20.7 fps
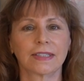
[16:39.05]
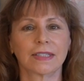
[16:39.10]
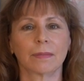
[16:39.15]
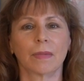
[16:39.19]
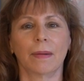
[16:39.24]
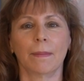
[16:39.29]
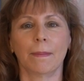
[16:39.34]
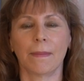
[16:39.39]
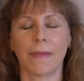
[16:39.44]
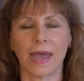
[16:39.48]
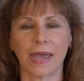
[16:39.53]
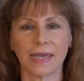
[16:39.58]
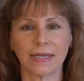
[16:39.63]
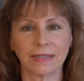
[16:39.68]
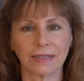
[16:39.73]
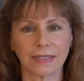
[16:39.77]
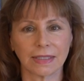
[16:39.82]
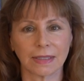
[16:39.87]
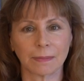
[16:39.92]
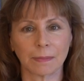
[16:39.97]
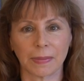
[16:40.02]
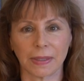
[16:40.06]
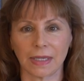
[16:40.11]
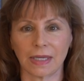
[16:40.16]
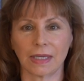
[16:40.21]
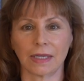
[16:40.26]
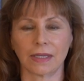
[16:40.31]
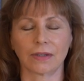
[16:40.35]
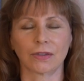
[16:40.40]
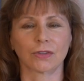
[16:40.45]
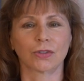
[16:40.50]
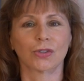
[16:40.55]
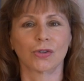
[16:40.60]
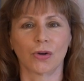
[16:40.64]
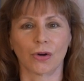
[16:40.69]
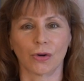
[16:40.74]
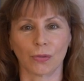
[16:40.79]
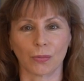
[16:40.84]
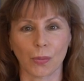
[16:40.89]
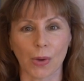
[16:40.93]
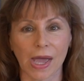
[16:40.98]
some amazing beings who
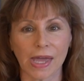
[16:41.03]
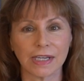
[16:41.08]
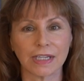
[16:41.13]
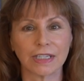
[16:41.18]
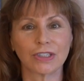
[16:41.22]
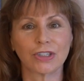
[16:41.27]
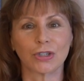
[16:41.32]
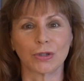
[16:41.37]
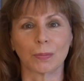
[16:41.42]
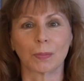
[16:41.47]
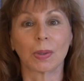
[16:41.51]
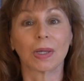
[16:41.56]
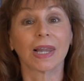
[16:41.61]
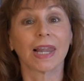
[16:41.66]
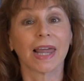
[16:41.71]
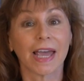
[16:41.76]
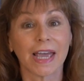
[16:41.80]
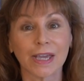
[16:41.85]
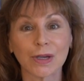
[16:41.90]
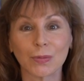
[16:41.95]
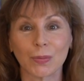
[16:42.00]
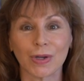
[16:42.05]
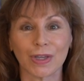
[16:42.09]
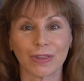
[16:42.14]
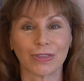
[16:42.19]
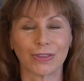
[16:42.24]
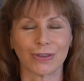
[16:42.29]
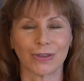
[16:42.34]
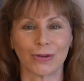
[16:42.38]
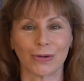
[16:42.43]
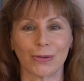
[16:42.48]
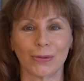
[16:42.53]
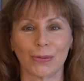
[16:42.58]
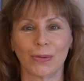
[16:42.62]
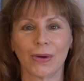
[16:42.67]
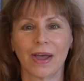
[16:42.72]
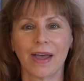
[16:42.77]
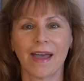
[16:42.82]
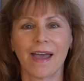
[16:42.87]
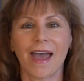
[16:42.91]
are ready to play with you